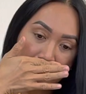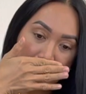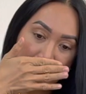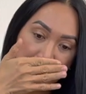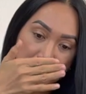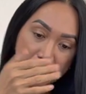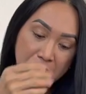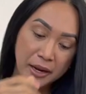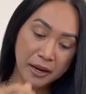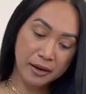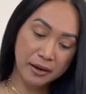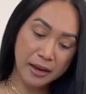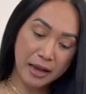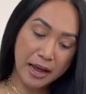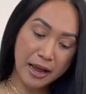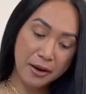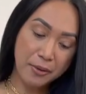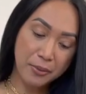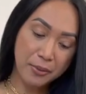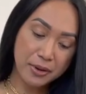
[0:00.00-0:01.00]
when
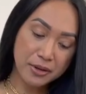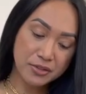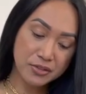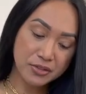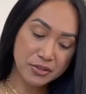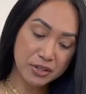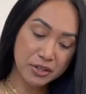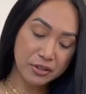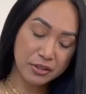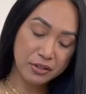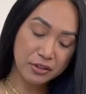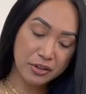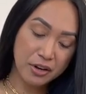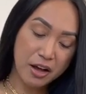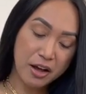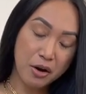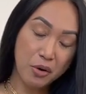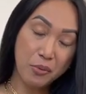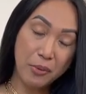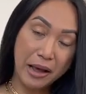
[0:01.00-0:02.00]
I was
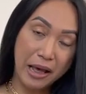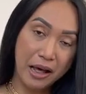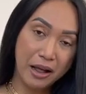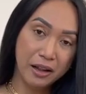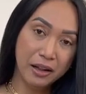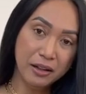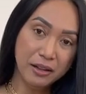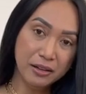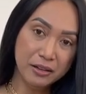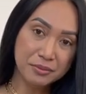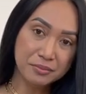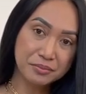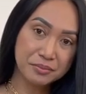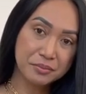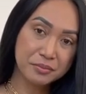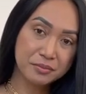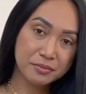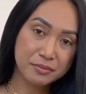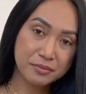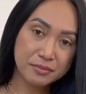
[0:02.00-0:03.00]
not well, oh
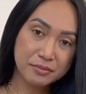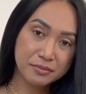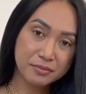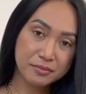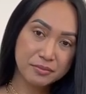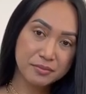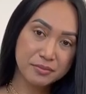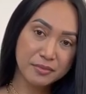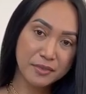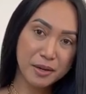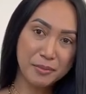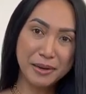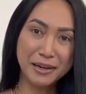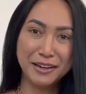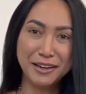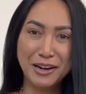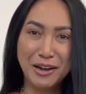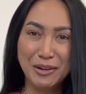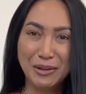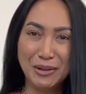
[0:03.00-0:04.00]
my
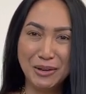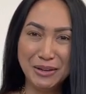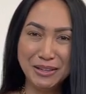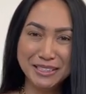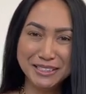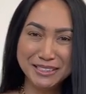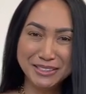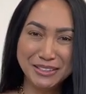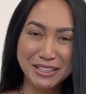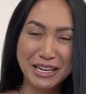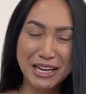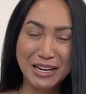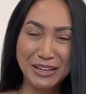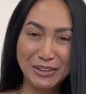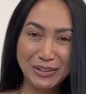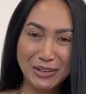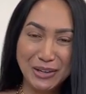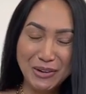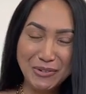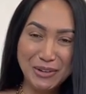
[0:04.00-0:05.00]
God, how long
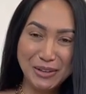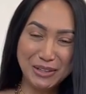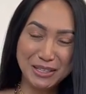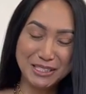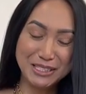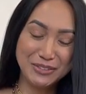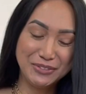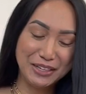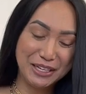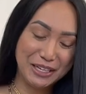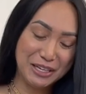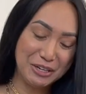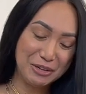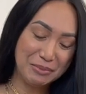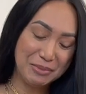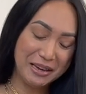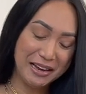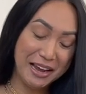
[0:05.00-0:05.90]
will this video be?